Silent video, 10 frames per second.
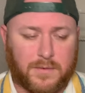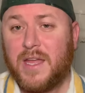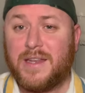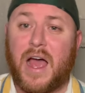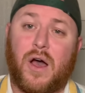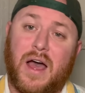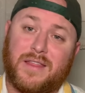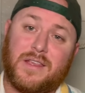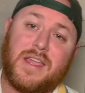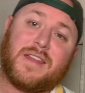Now, on
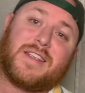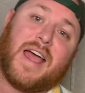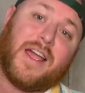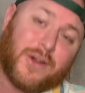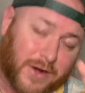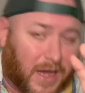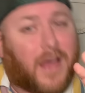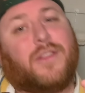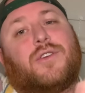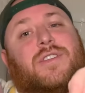the entire
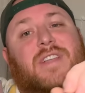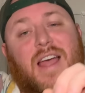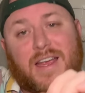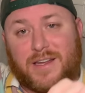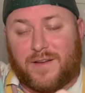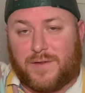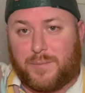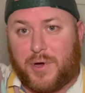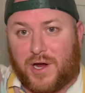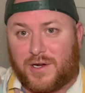other side of the
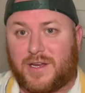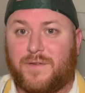park,